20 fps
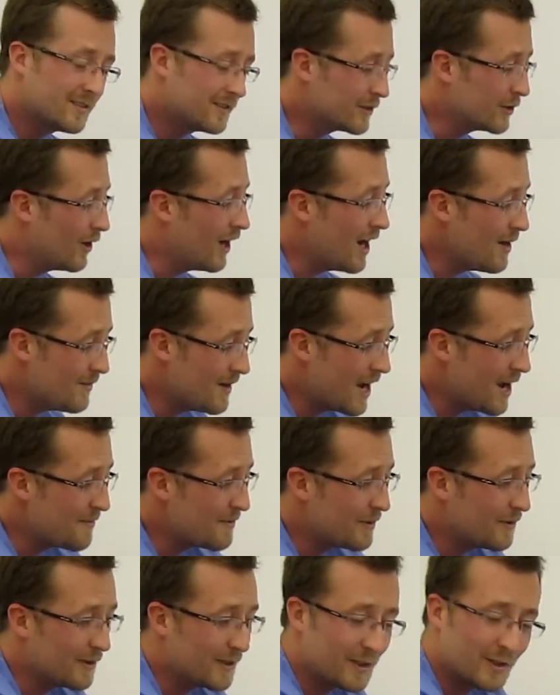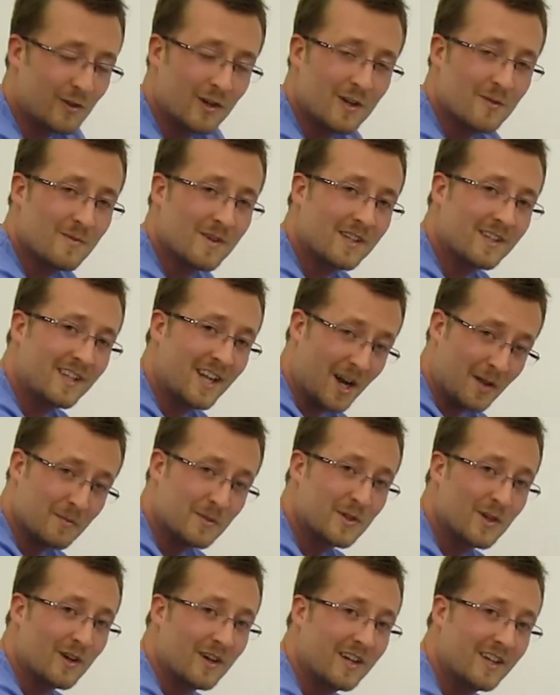So I'm happy with the treatment, and I'm
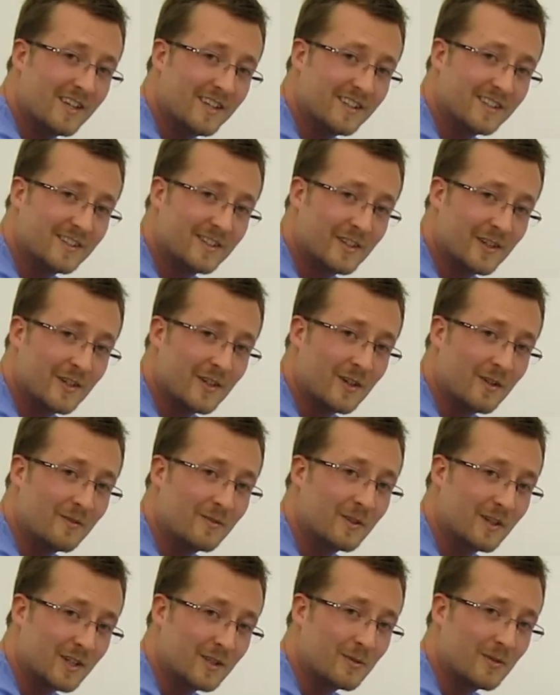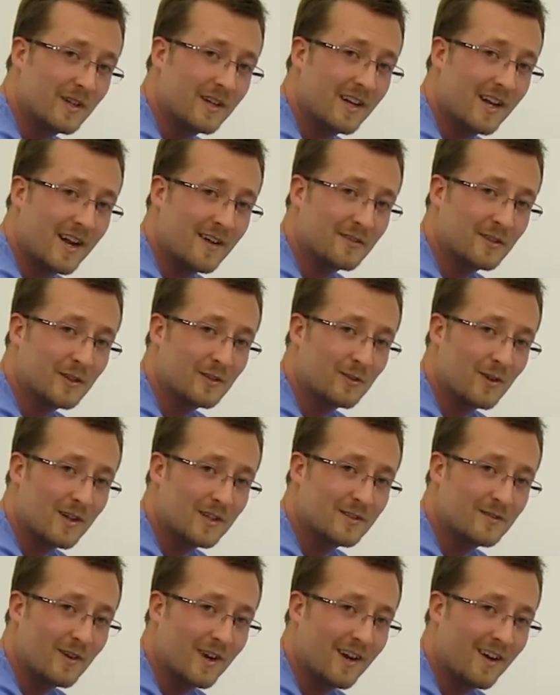sure he is too, because we didn't have to
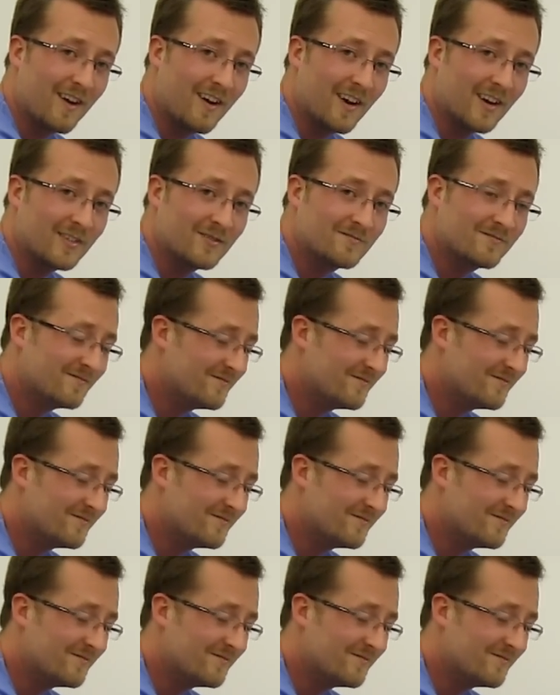thrust very hard.